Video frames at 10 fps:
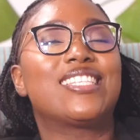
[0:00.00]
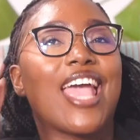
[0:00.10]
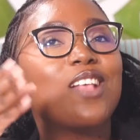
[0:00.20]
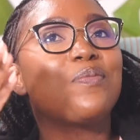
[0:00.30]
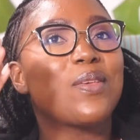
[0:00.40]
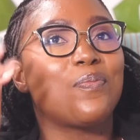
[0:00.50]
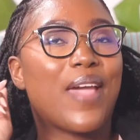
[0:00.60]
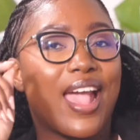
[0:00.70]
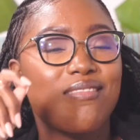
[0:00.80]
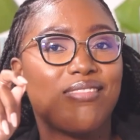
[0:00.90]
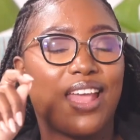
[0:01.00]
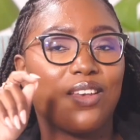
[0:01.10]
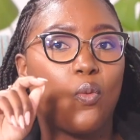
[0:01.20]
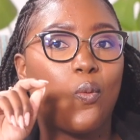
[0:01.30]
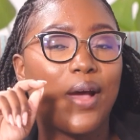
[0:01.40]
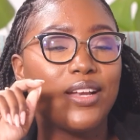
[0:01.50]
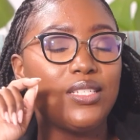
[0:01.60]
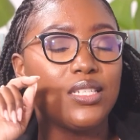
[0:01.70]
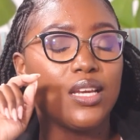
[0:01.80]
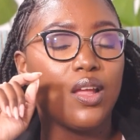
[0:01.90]
Take me back then.
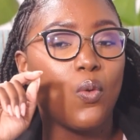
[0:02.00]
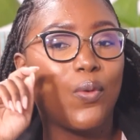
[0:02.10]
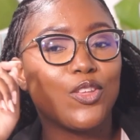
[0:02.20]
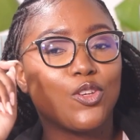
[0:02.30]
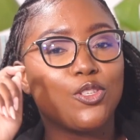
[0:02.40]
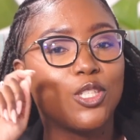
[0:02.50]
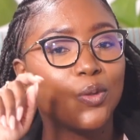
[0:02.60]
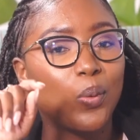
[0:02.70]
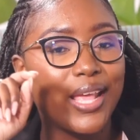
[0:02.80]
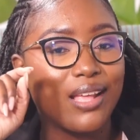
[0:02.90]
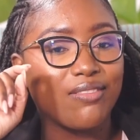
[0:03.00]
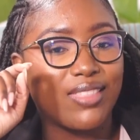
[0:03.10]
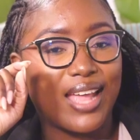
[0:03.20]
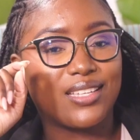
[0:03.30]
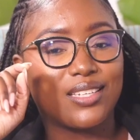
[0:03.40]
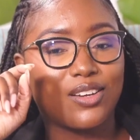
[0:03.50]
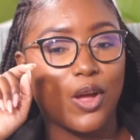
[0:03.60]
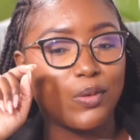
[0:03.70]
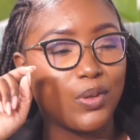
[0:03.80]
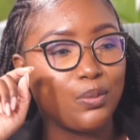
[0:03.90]
What were you doing that
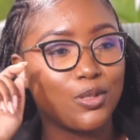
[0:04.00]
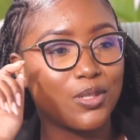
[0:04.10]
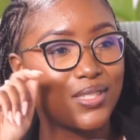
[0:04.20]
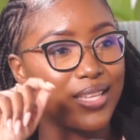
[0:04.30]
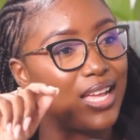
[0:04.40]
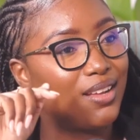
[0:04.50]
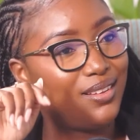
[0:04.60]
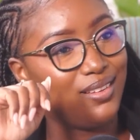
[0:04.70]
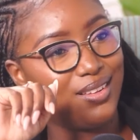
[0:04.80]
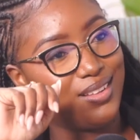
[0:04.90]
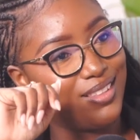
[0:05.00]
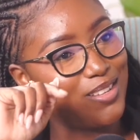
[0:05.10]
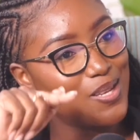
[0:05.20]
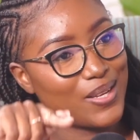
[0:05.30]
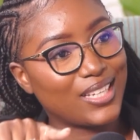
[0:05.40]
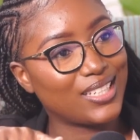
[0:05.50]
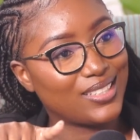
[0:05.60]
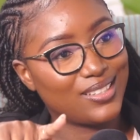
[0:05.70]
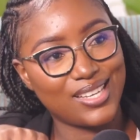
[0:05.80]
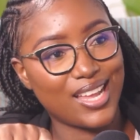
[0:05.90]
got people to say, oh, this
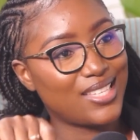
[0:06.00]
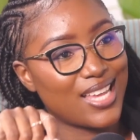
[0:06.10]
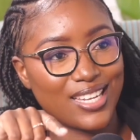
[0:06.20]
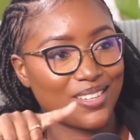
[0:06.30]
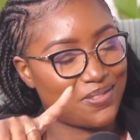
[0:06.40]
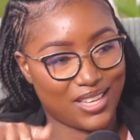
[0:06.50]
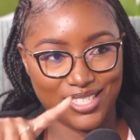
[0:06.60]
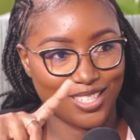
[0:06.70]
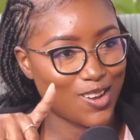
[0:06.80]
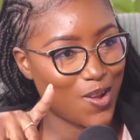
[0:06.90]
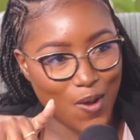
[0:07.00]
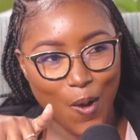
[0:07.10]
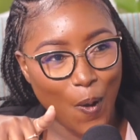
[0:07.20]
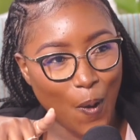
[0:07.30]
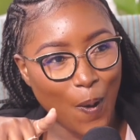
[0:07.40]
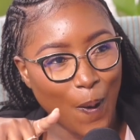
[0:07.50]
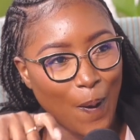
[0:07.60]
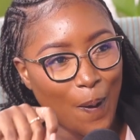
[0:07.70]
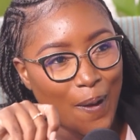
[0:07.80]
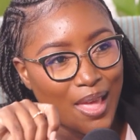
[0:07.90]
one, they're Tandi fashion, oh,
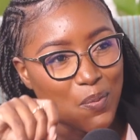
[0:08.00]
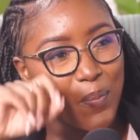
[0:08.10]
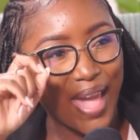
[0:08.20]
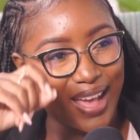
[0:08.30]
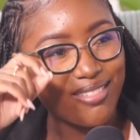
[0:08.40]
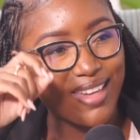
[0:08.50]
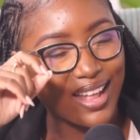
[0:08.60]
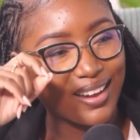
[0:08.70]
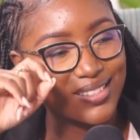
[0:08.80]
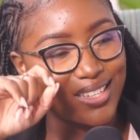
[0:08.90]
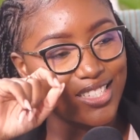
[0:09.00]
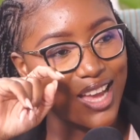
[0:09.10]
back then as a